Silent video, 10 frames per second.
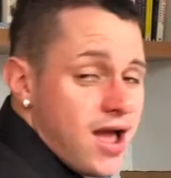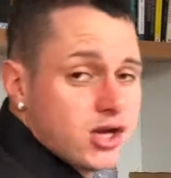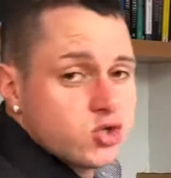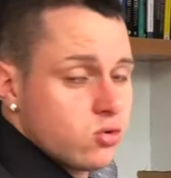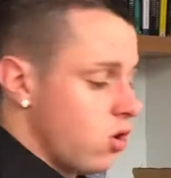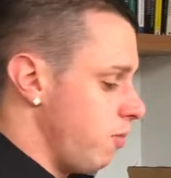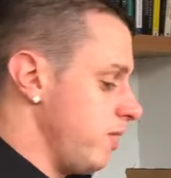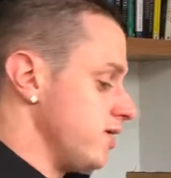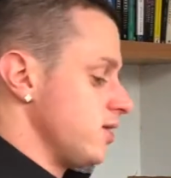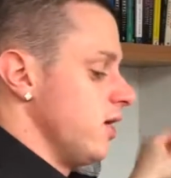actual
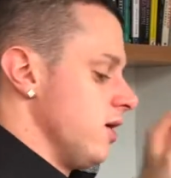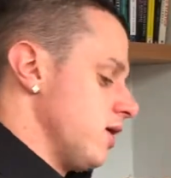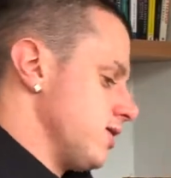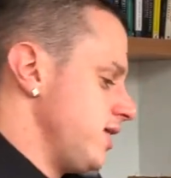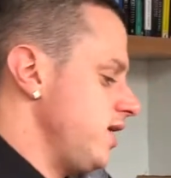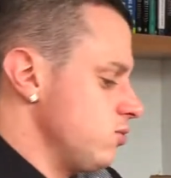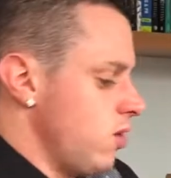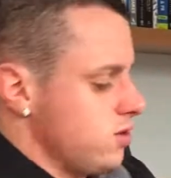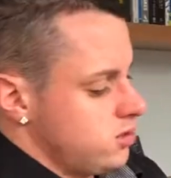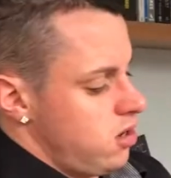copies, because these
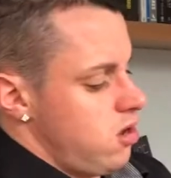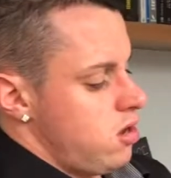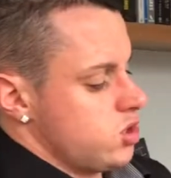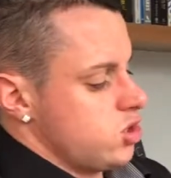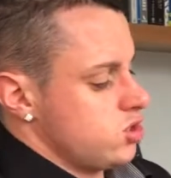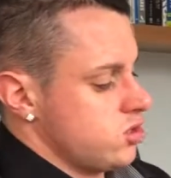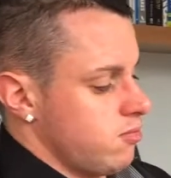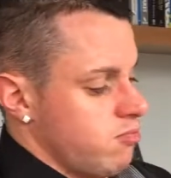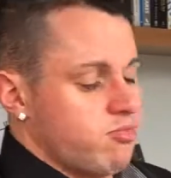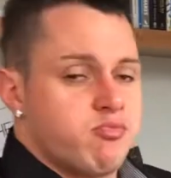ones are just
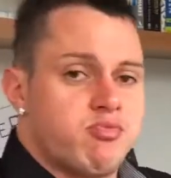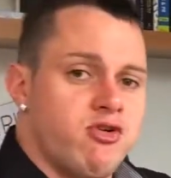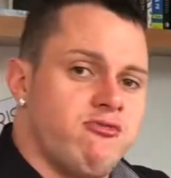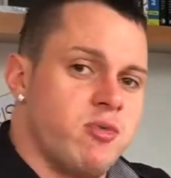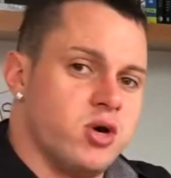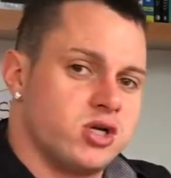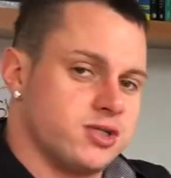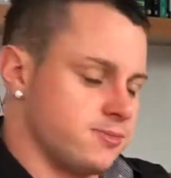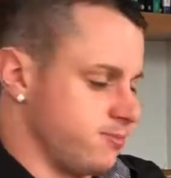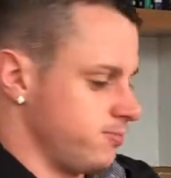proof books.